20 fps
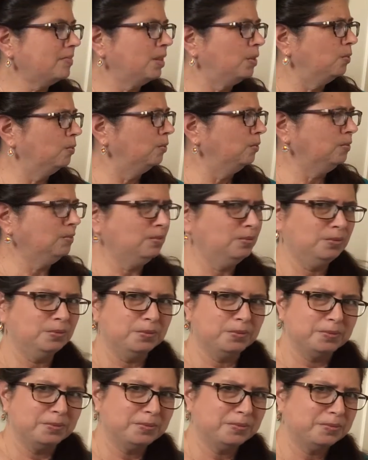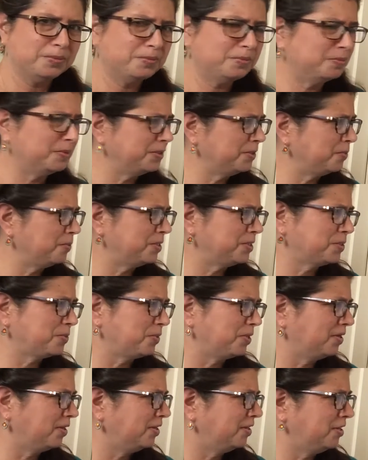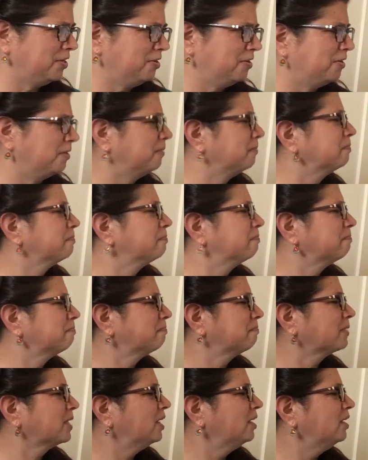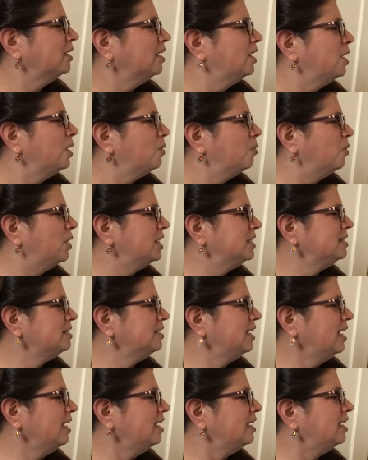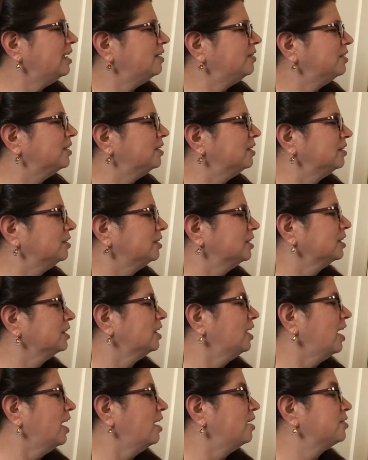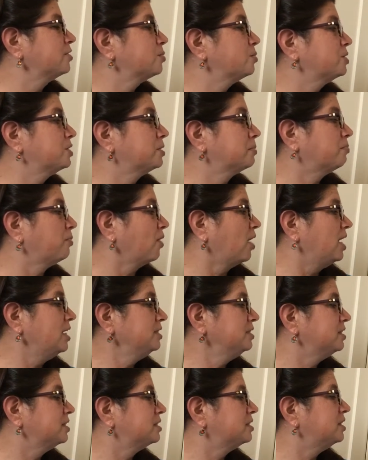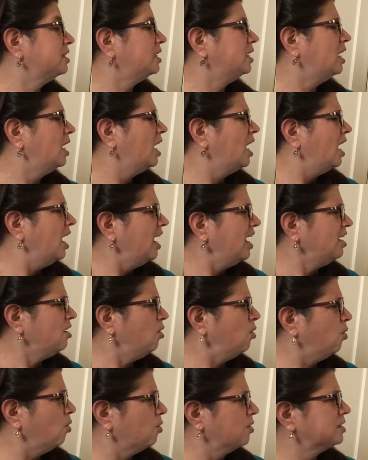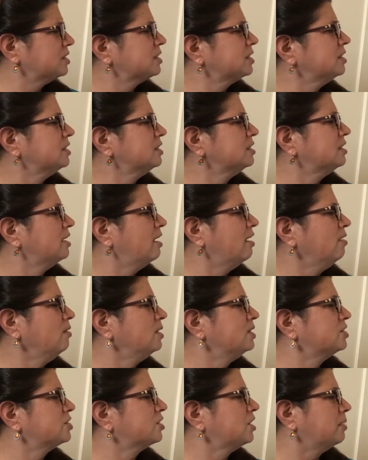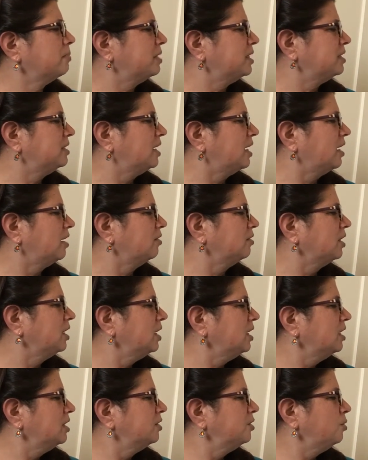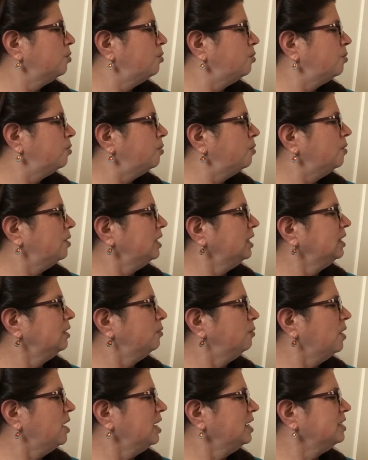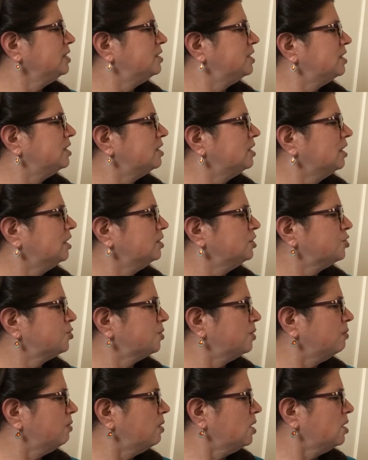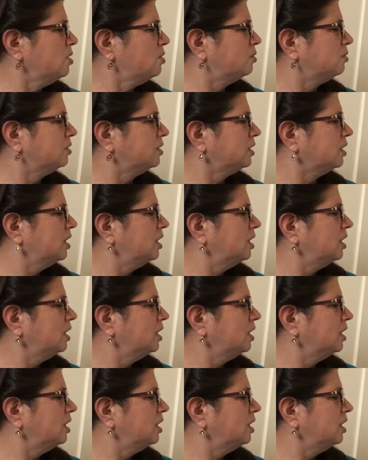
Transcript: Oh, wonder what's going on here. One day, the little house was surprised to see a horseless carriage coming down the winding country road.